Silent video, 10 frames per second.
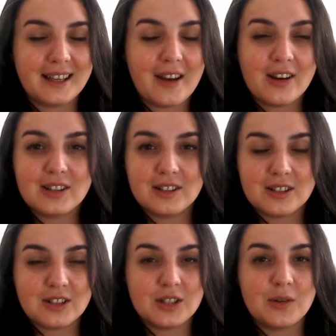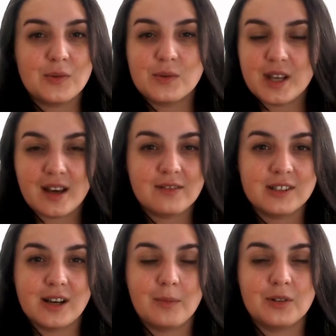characters don't have
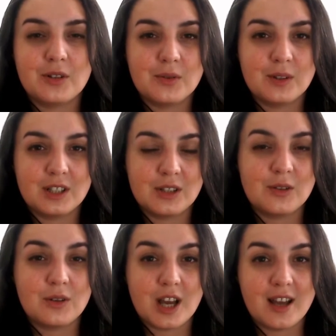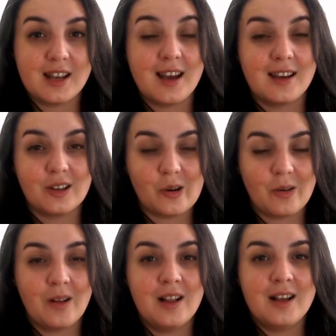an opportunity to shine at
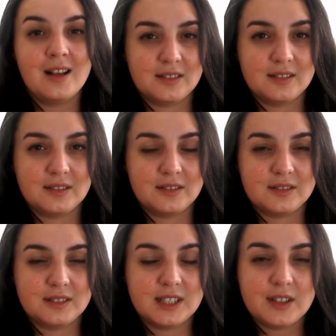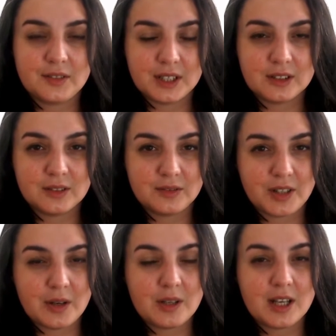all. They feel
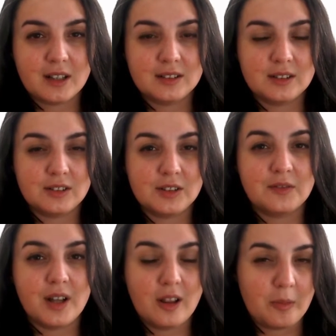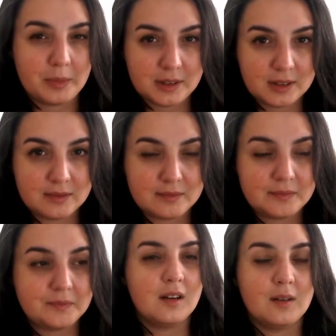very underdeveloped.
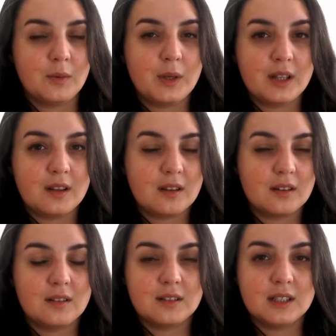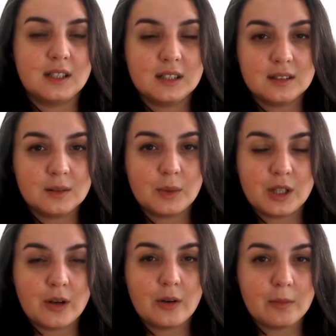With the little we
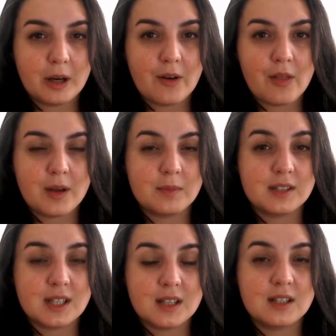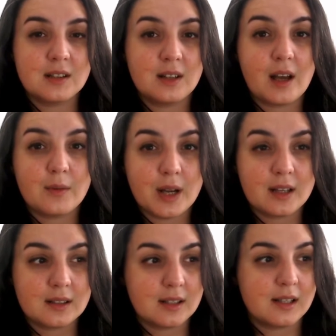know about them stated
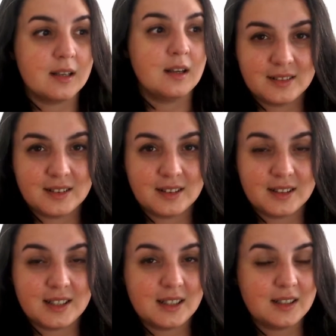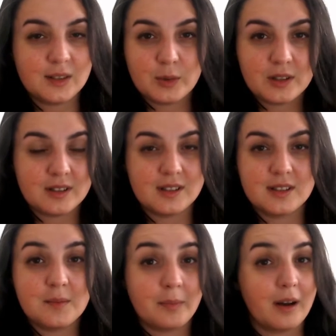directly, it
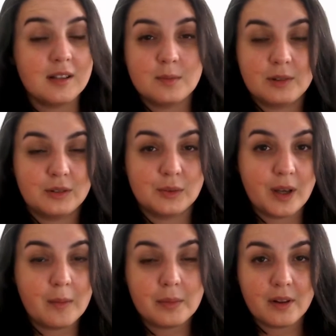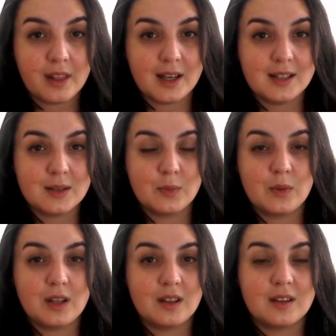was impossible to empathize
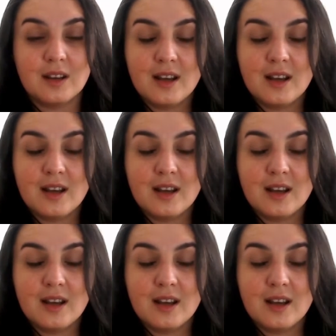with